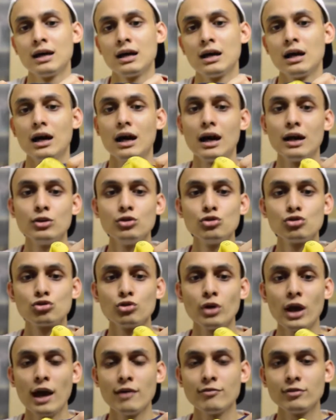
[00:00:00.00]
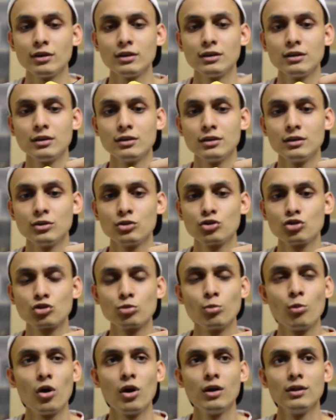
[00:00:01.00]
I used to have a
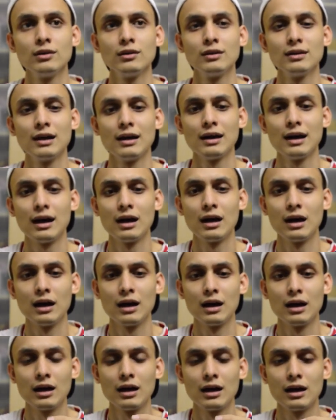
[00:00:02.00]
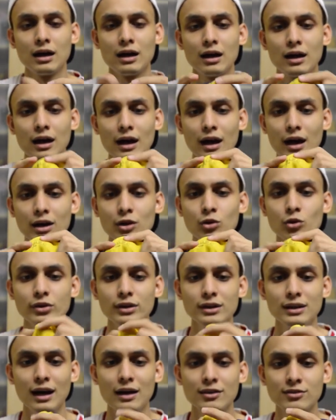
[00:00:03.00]
small
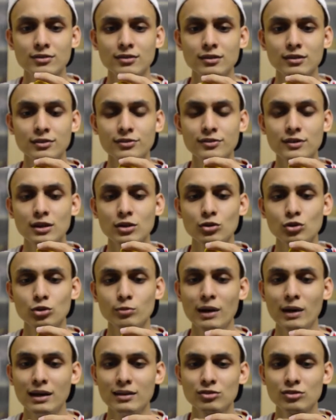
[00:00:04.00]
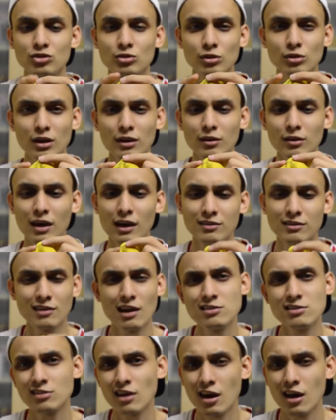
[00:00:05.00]
iconic Arsenal tee too, but
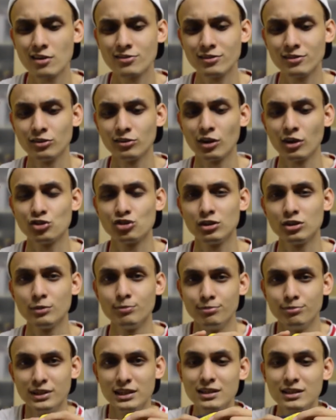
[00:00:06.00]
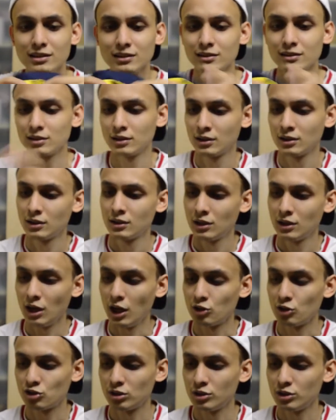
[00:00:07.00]
size S is actually bigger
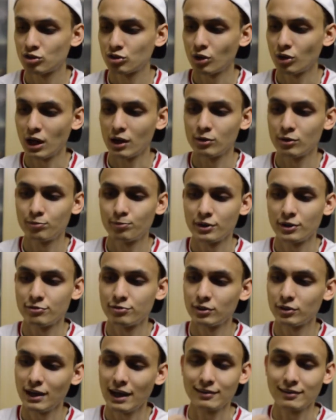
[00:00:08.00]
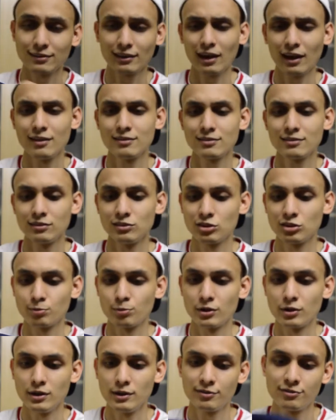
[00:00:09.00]
actually, so I prefer XS. It just
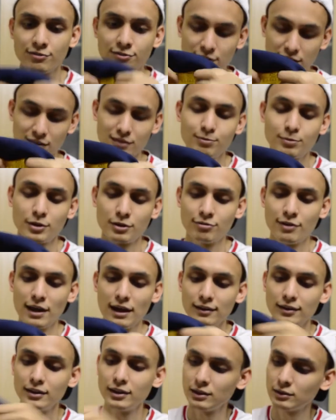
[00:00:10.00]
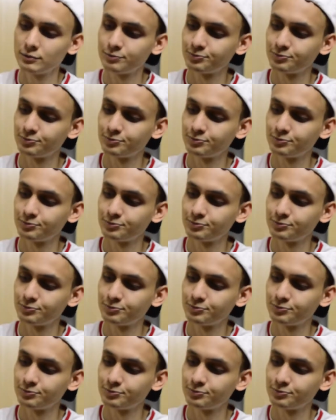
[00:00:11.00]
fit perfectly.